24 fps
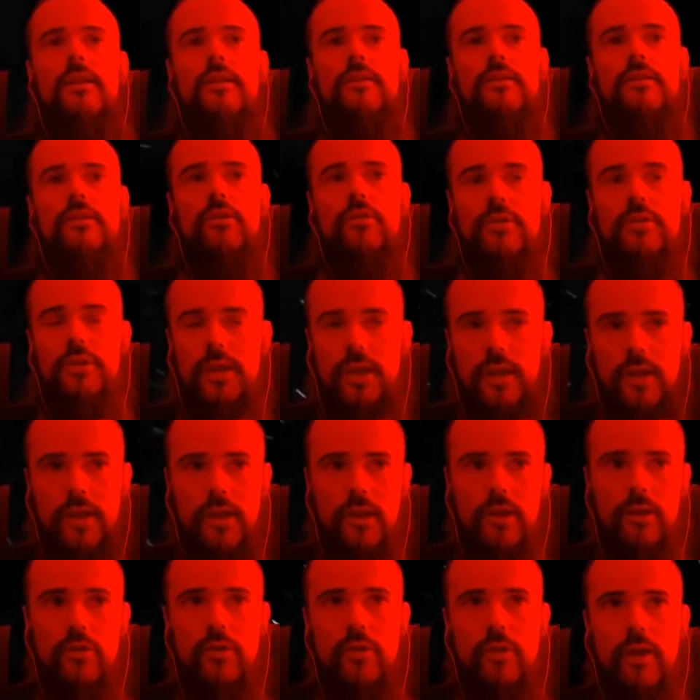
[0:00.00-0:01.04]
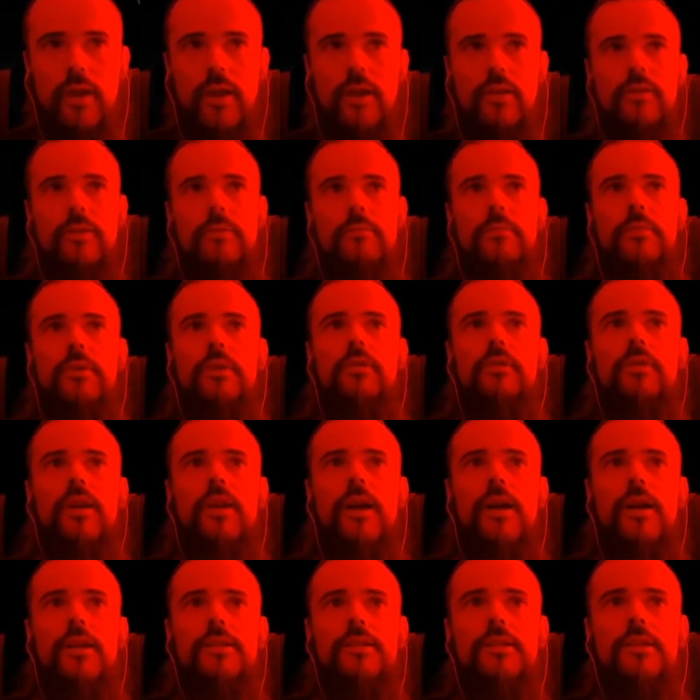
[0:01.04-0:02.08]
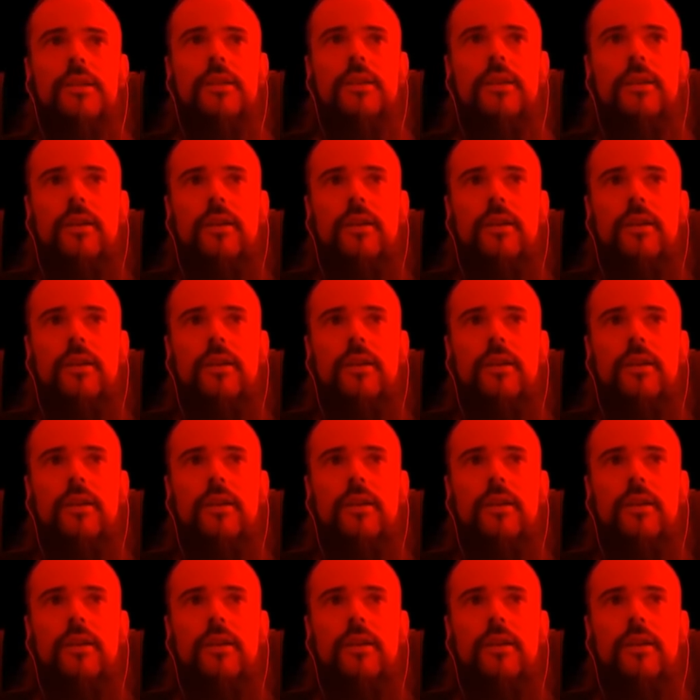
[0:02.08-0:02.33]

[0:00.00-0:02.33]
So take a look at the build, guys.